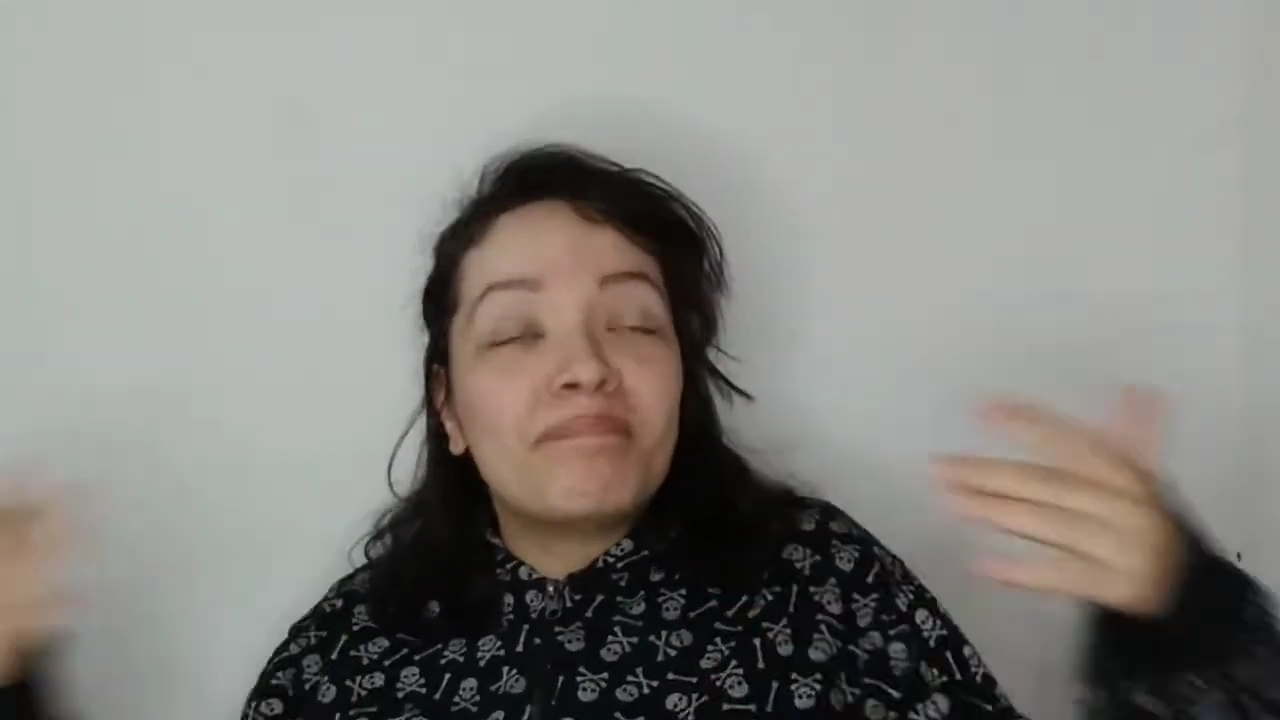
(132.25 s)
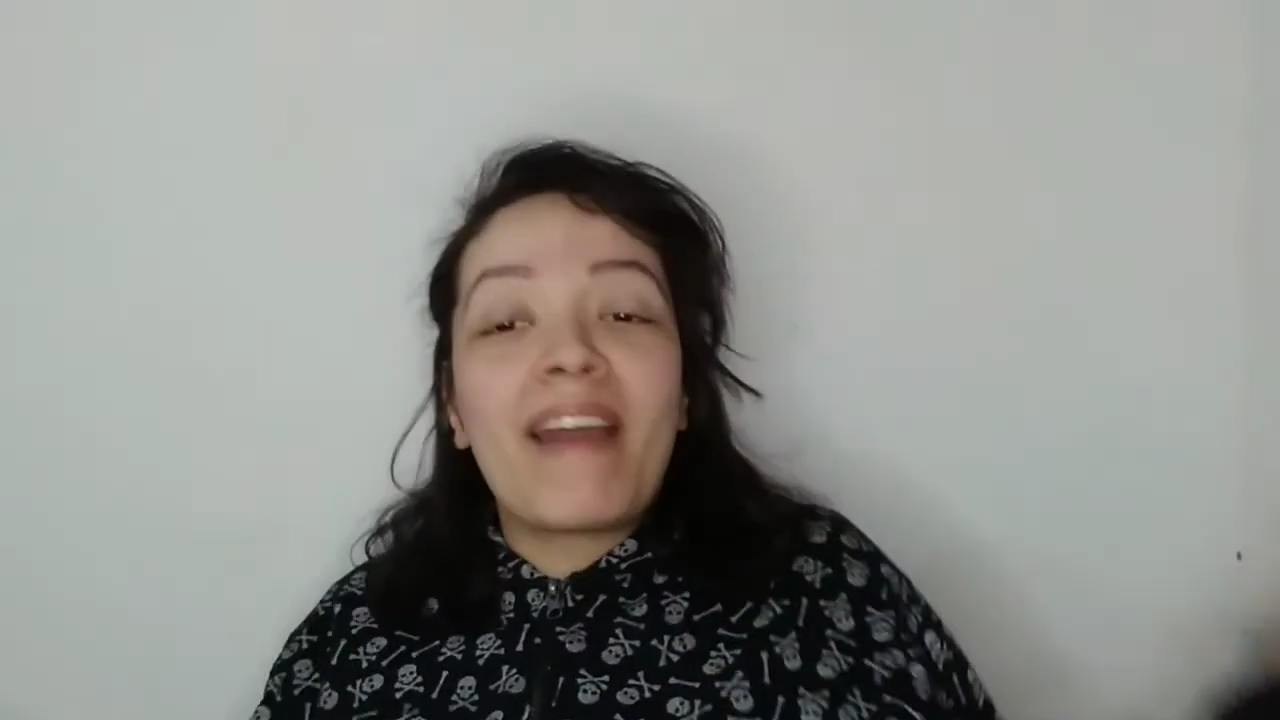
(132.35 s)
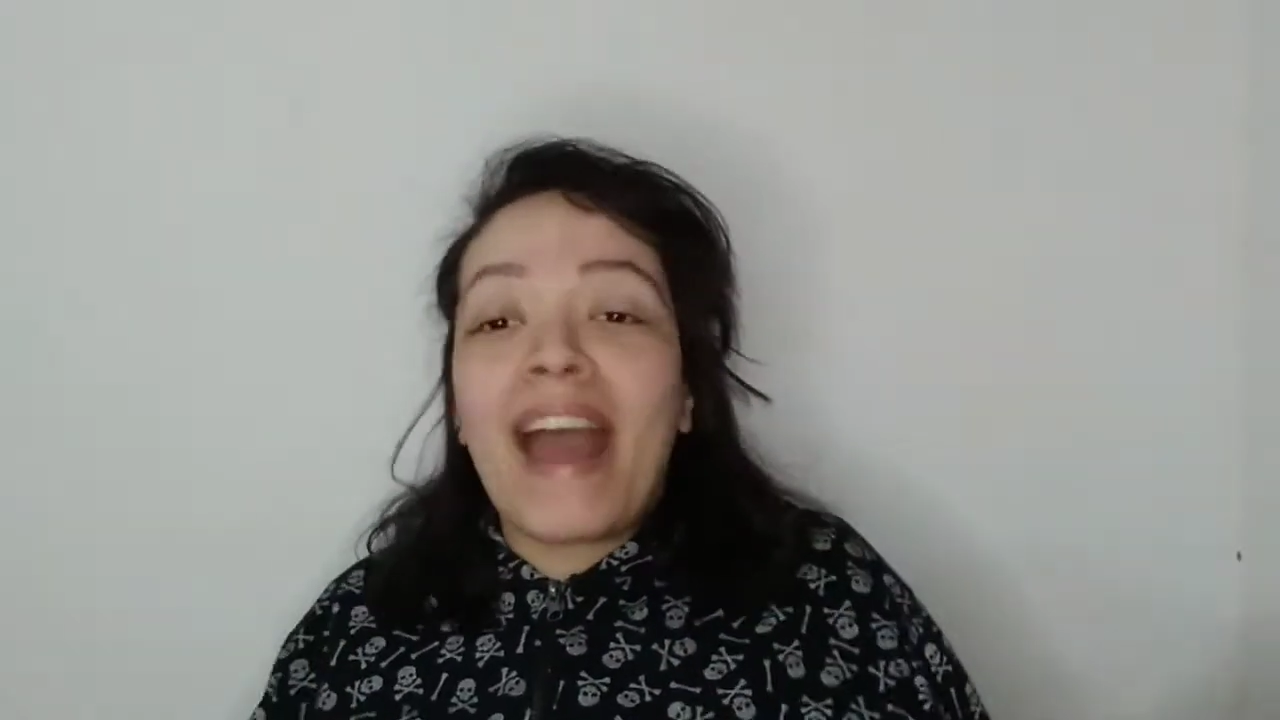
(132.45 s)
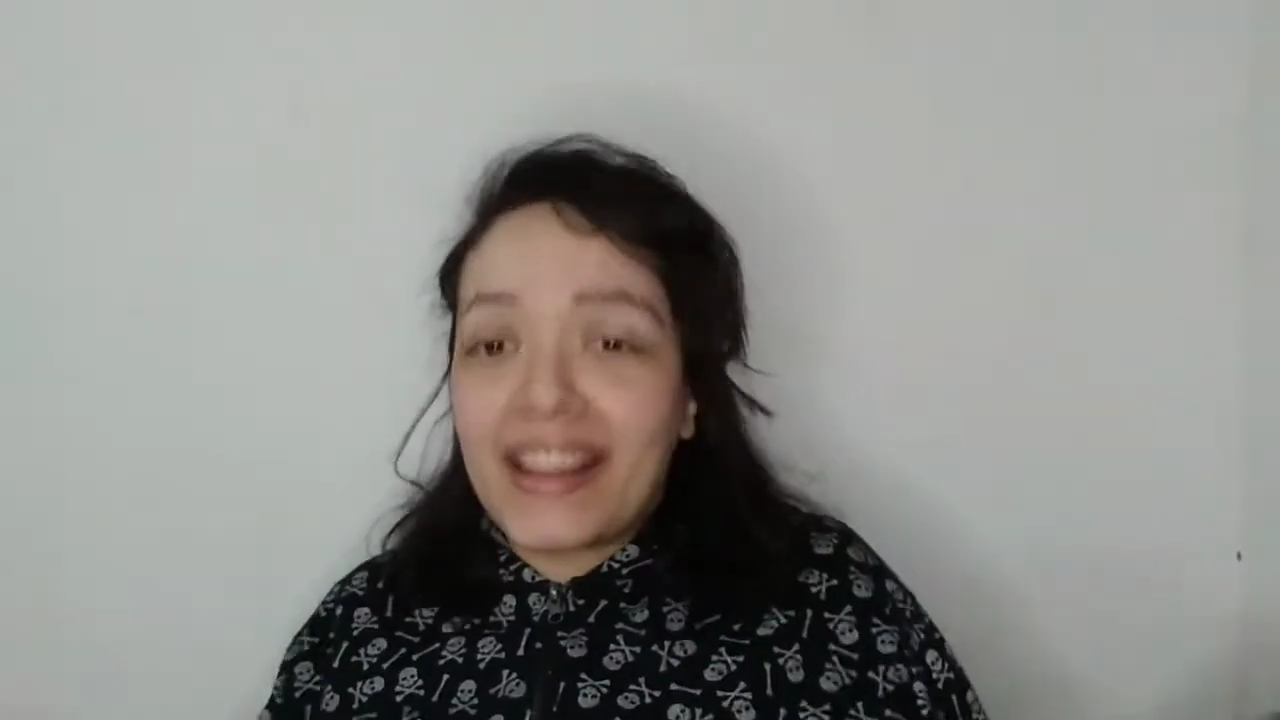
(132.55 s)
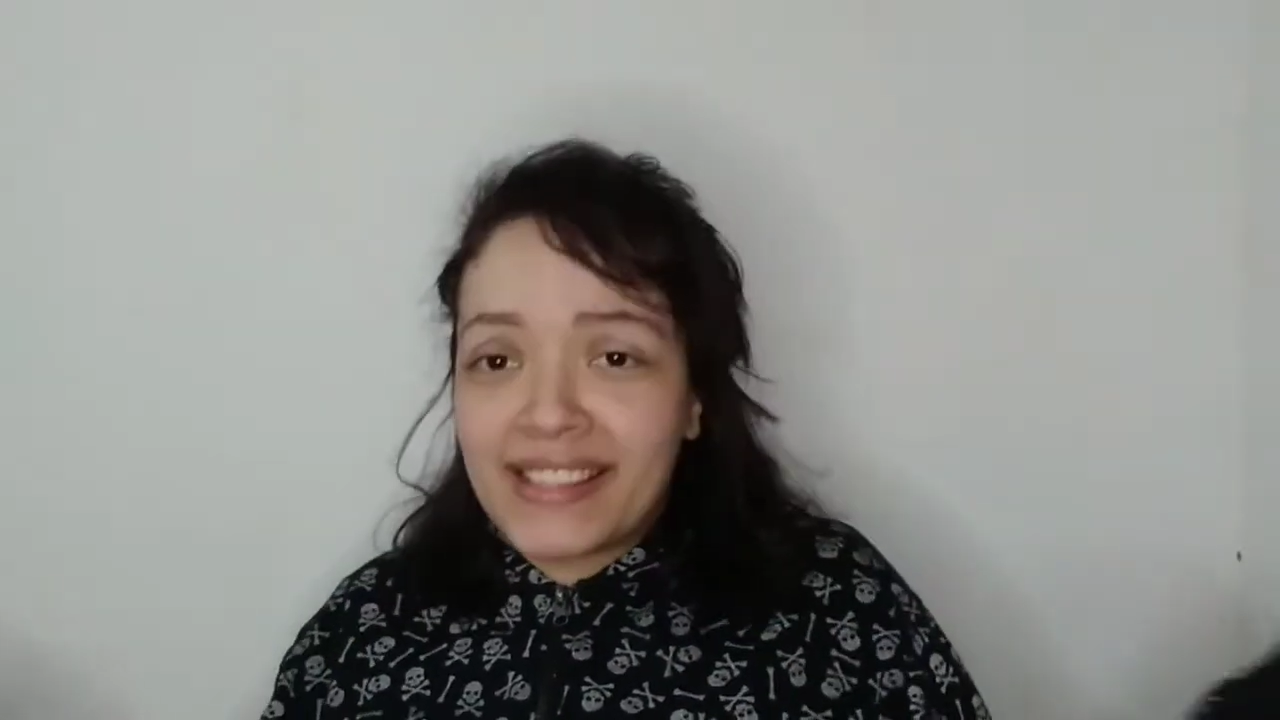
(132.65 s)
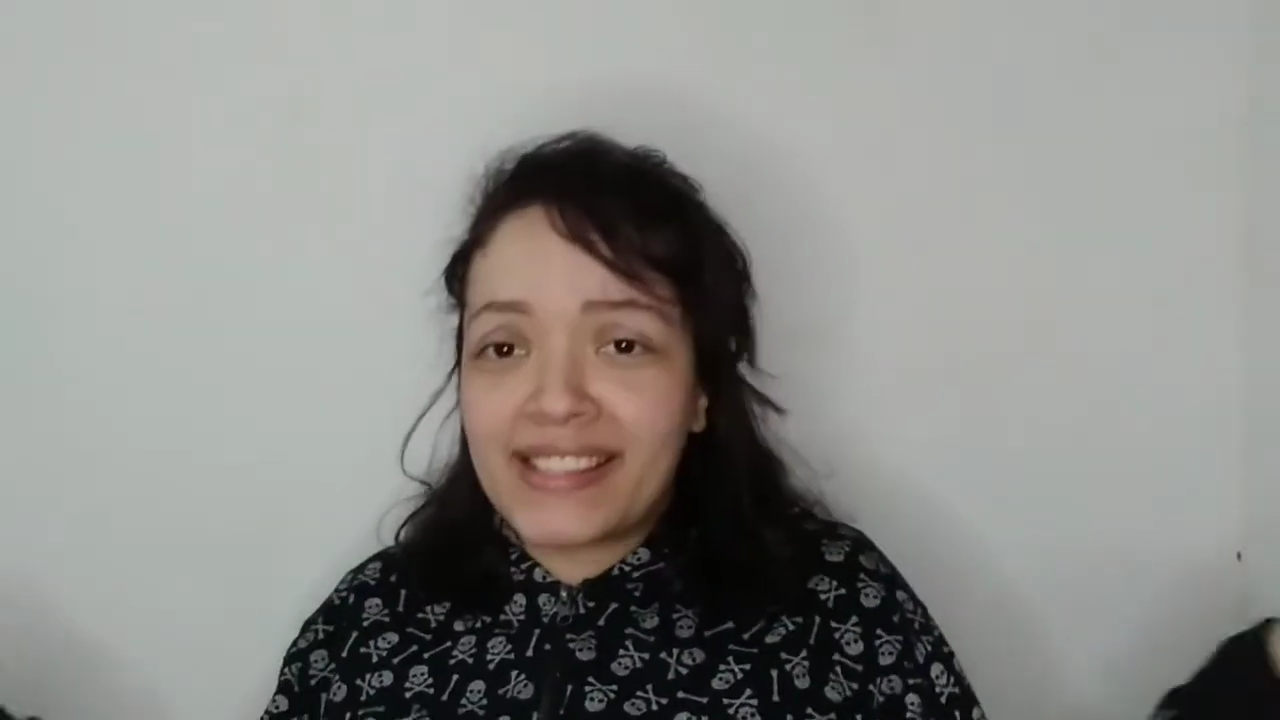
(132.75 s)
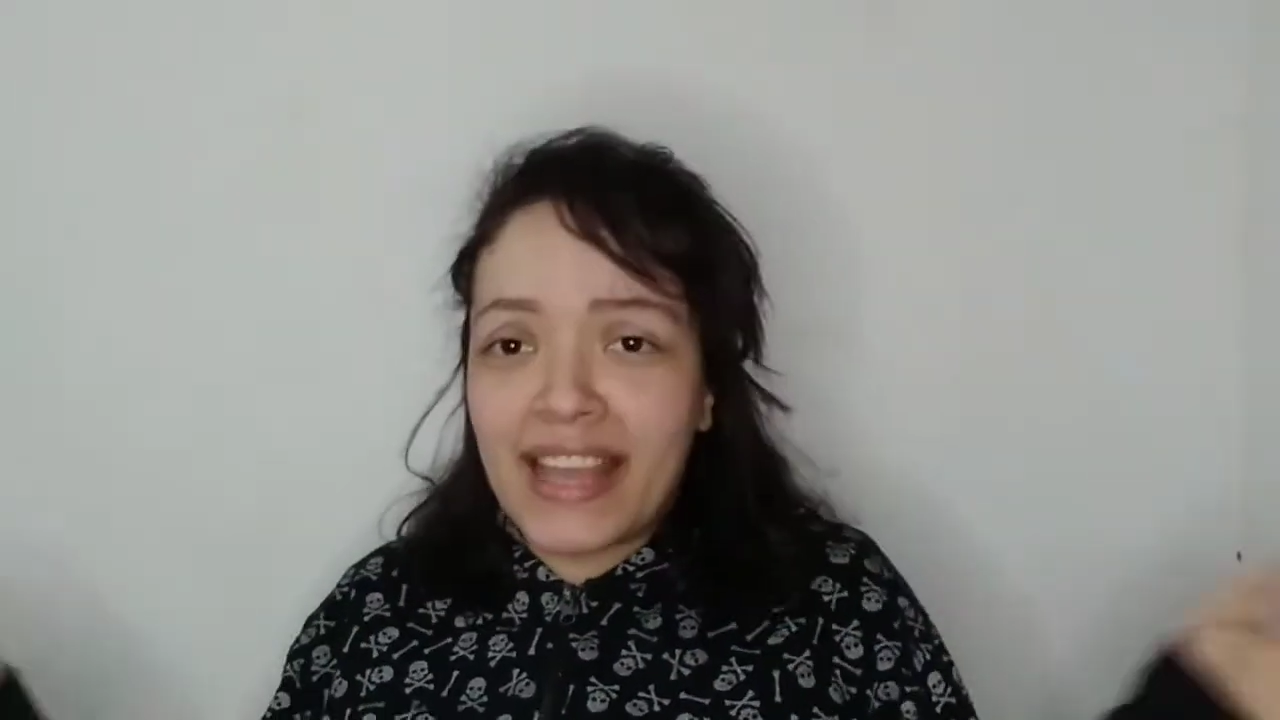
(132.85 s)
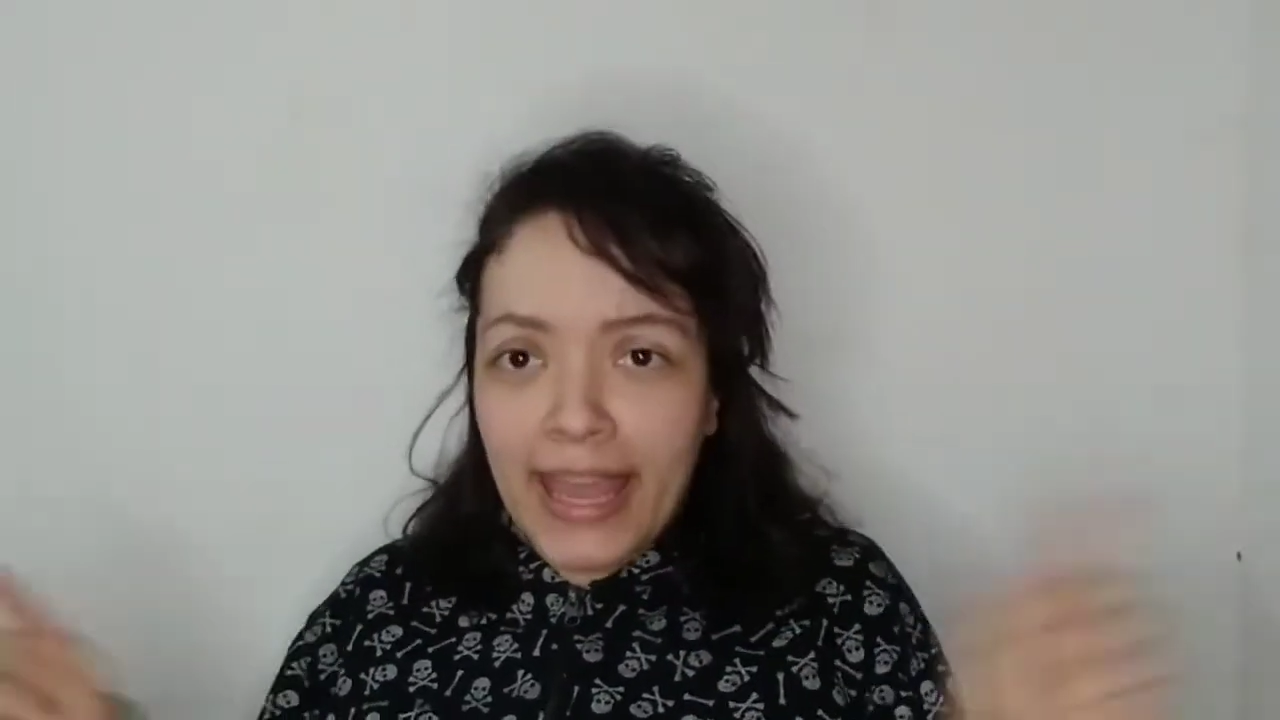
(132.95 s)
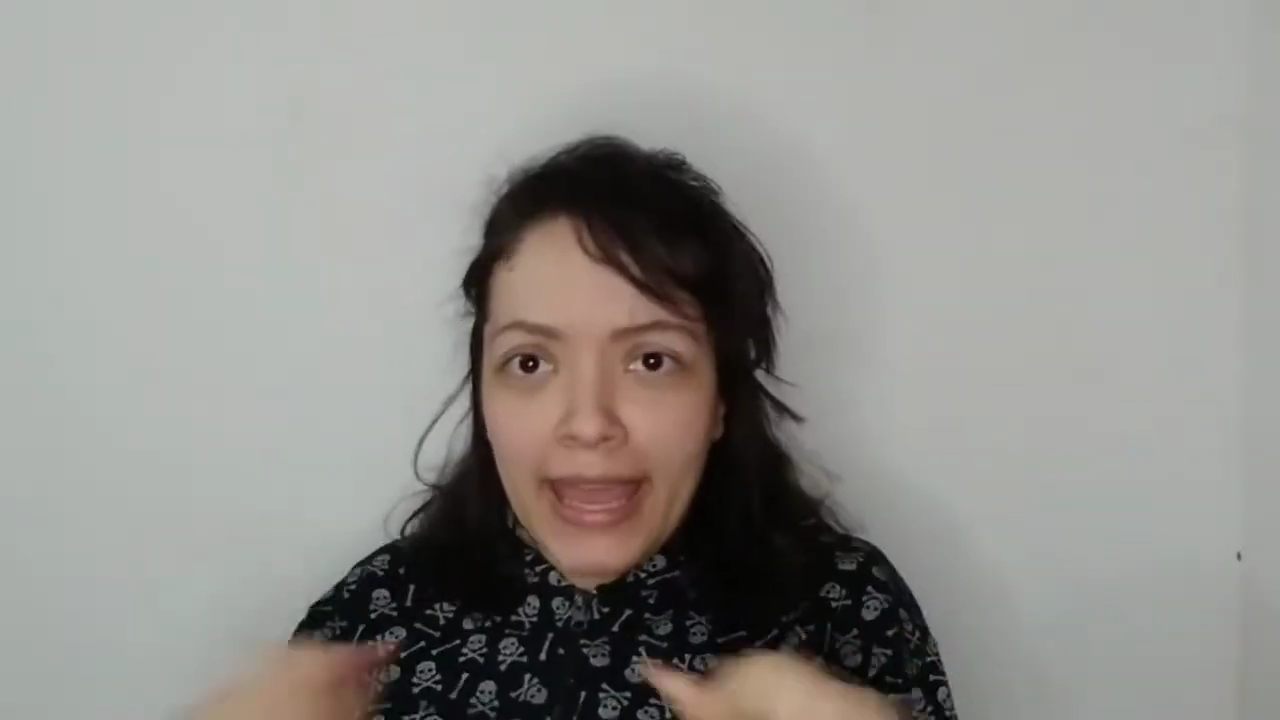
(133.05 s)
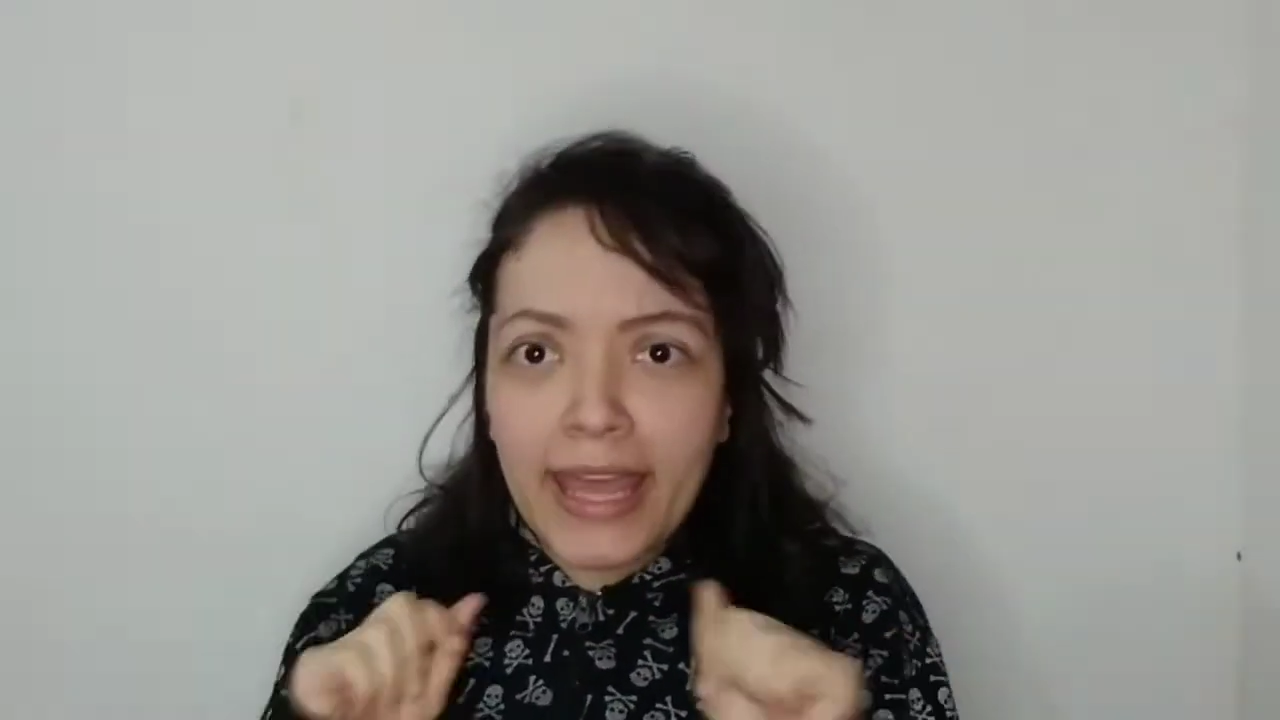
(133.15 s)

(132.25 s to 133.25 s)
bats